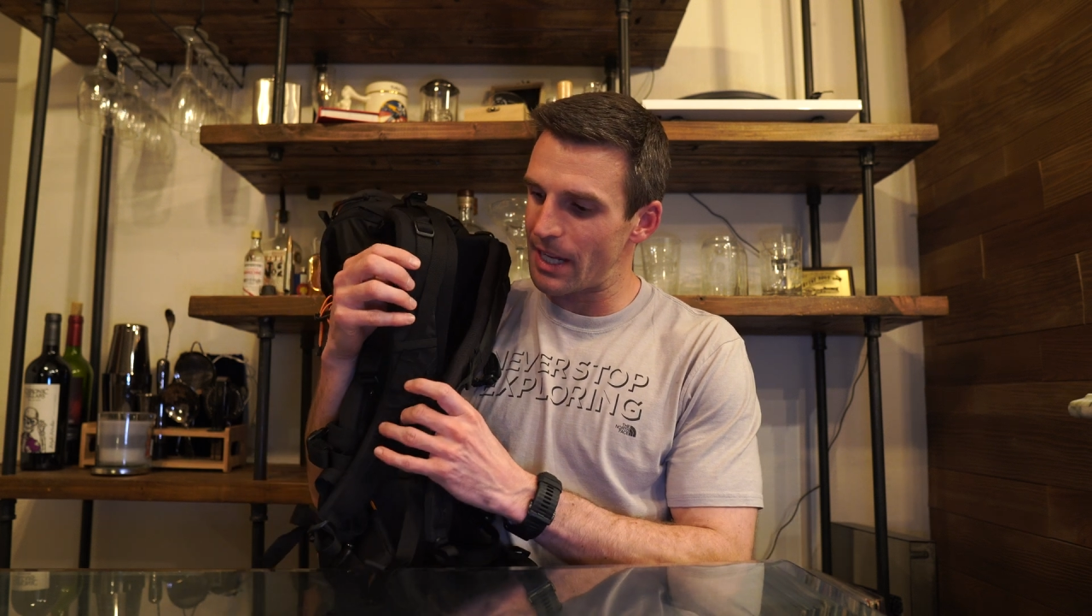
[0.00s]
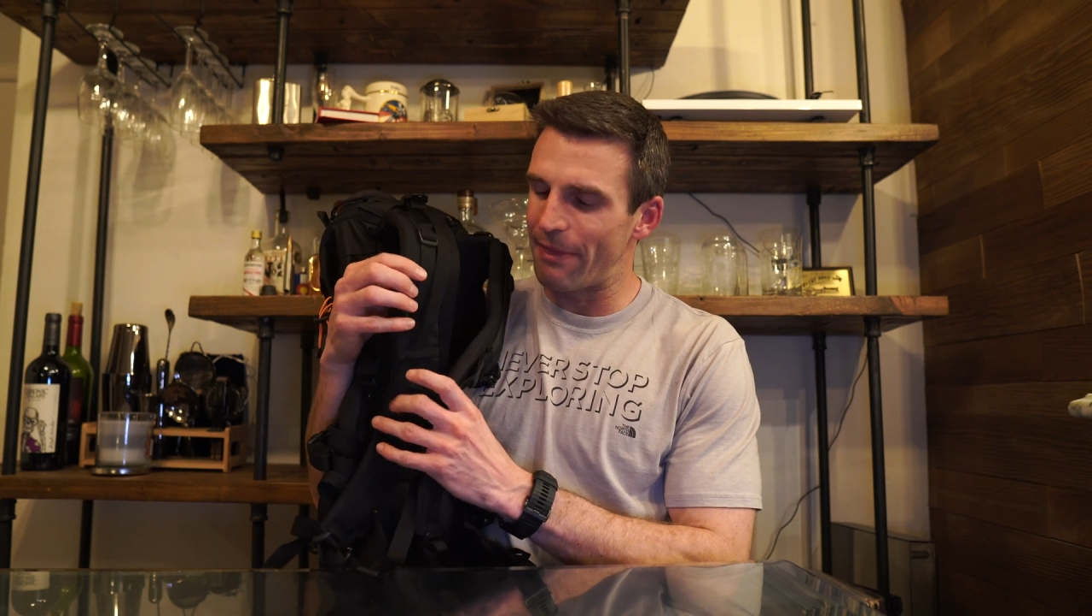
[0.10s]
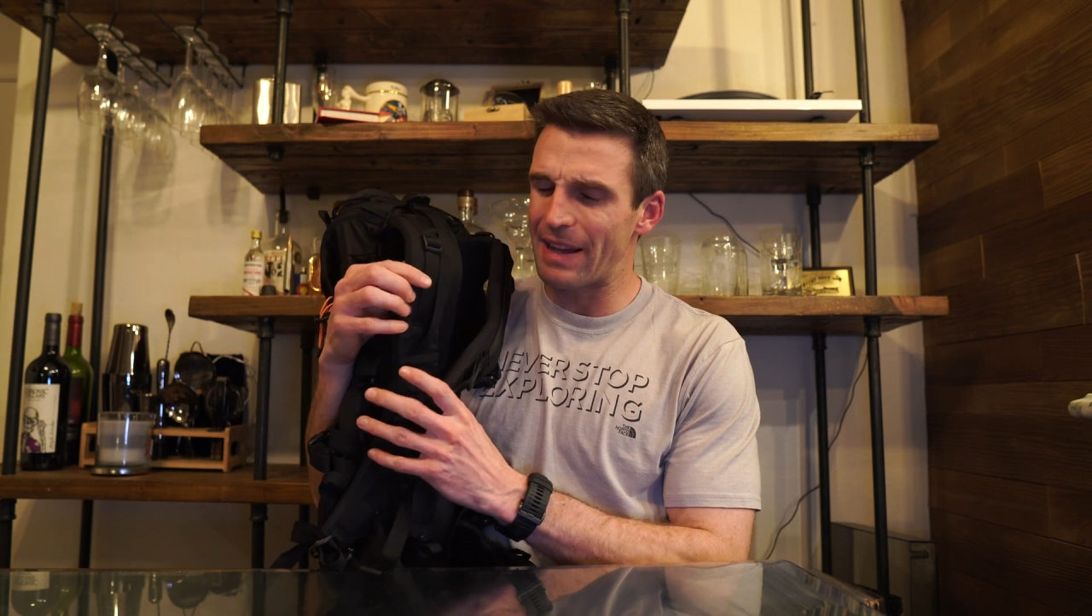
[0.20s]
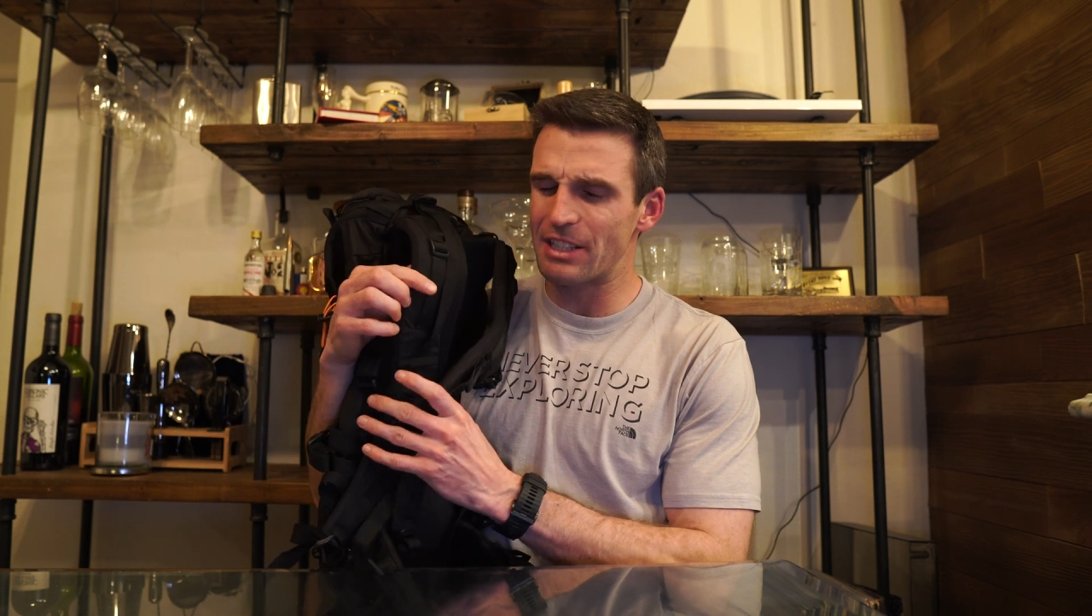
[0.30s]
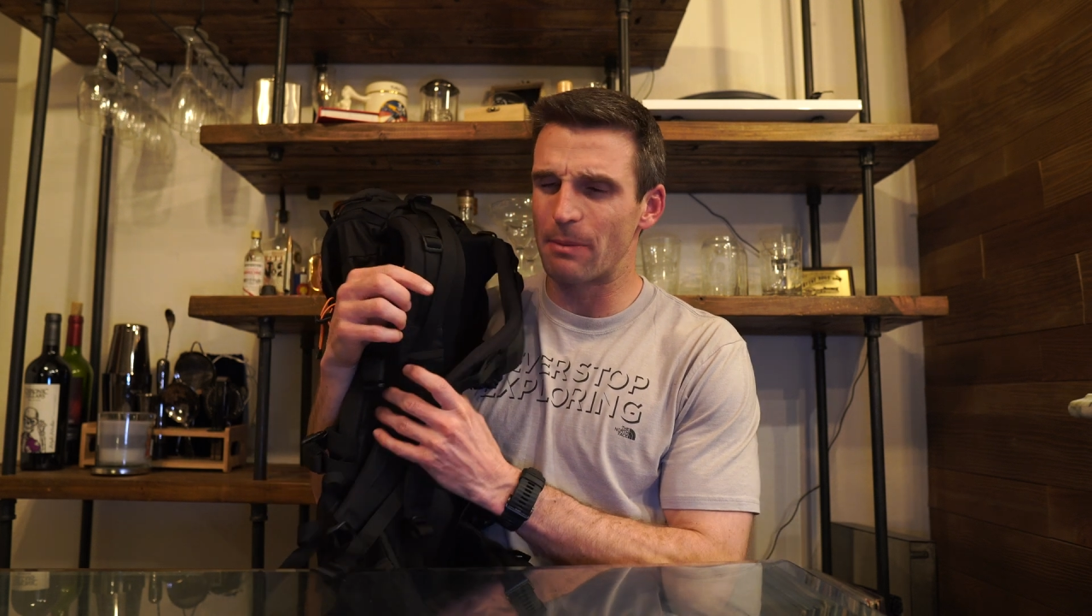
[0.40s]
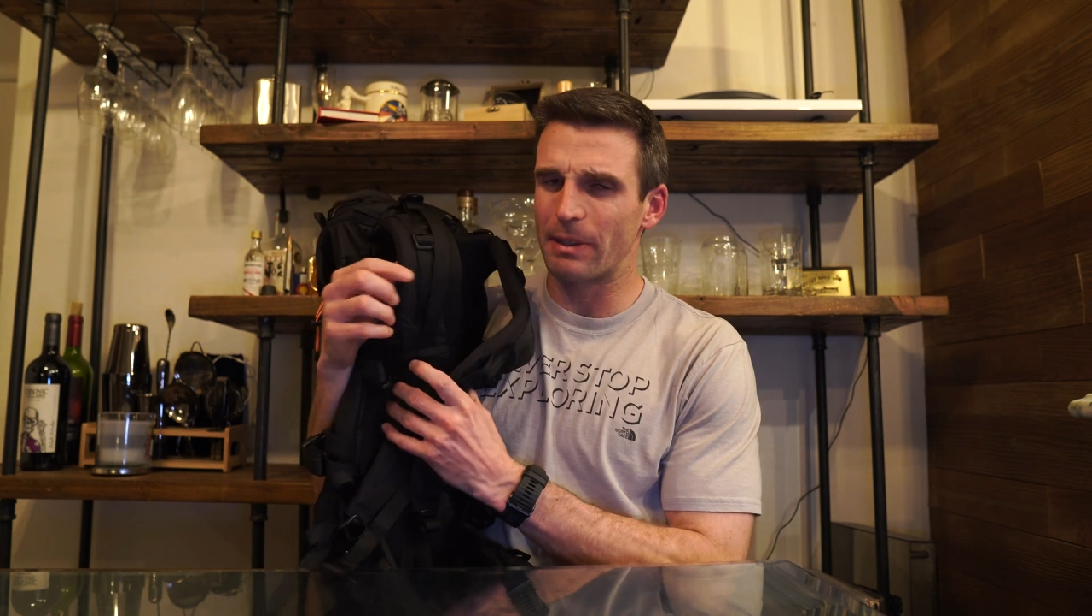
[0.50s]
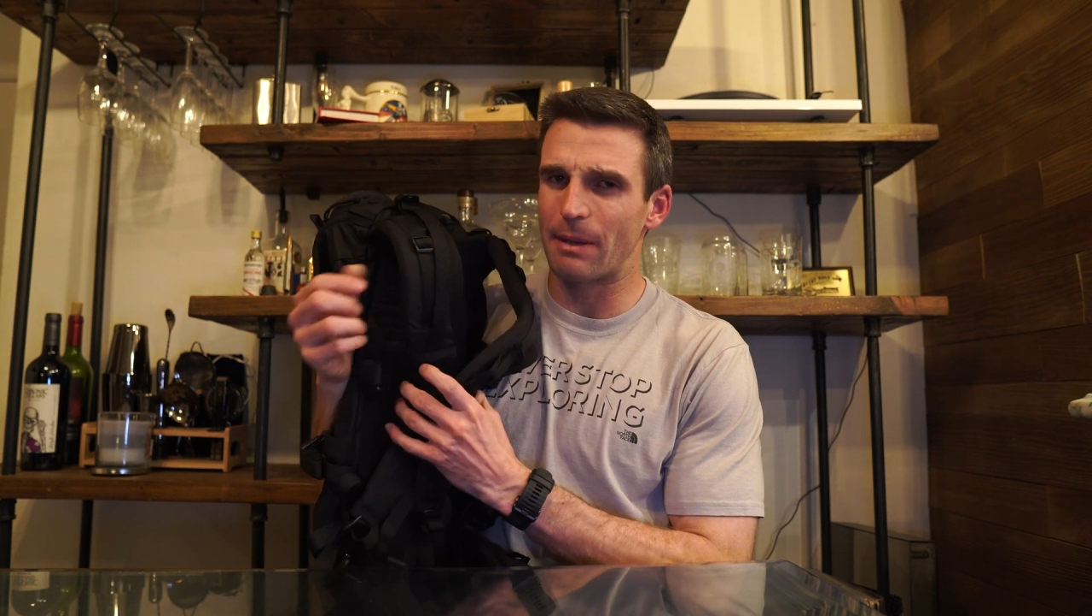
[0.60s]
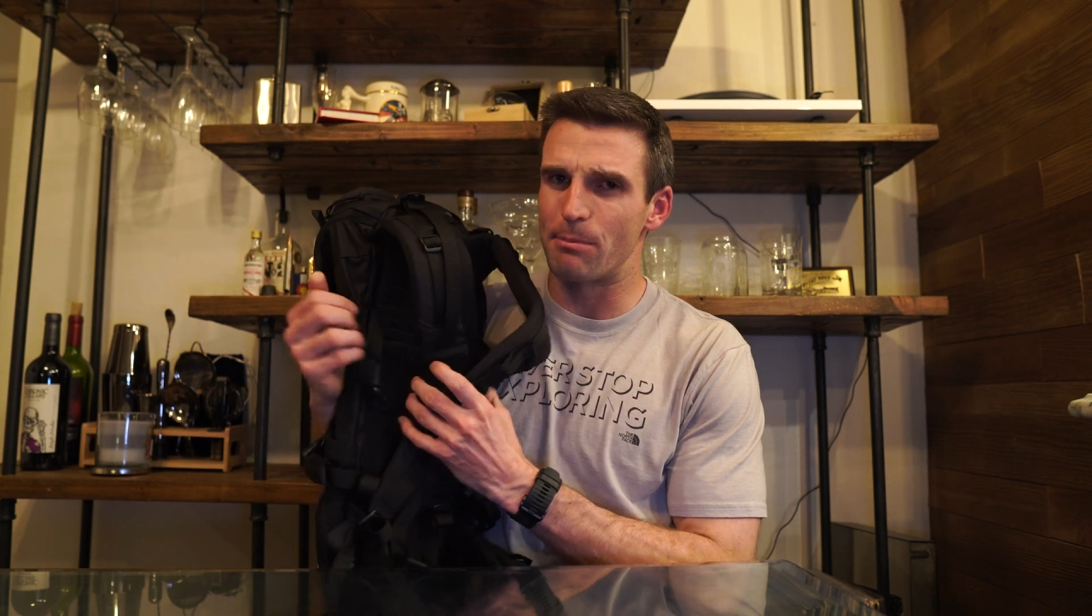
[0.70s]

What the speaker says: And that's something that